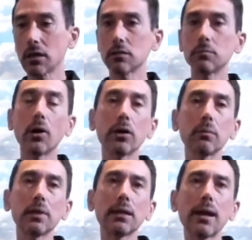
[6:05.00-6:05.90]
of body
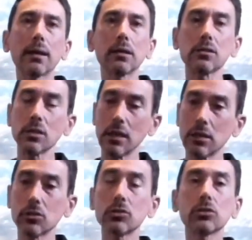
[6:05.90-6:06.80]
mechanics,
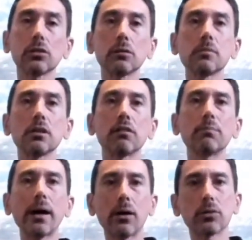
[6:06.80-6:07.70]
in terms of
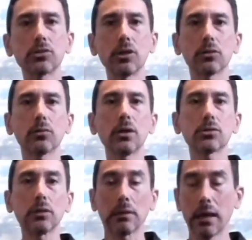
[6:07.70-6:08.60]
power
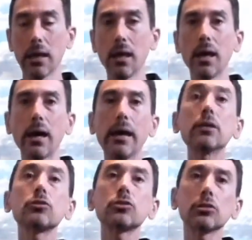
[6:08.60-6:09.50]
generation,
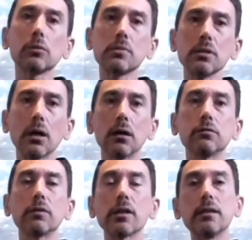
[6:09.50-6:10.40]
in terms
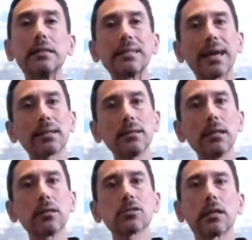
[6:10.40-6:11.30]
of the
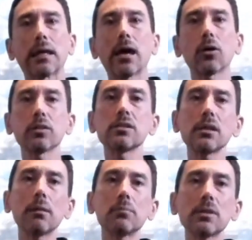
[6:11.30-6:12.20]
techniques and how the
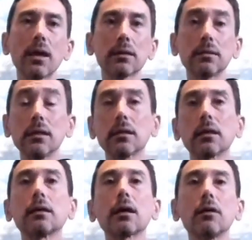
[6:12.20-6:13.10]
same technique
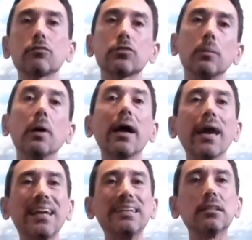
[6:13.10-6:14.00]
can come from
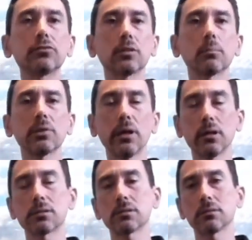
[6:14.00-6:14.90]
a different
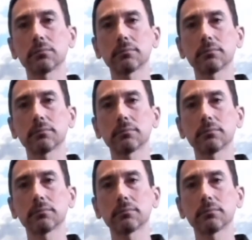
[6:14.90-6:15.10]
place.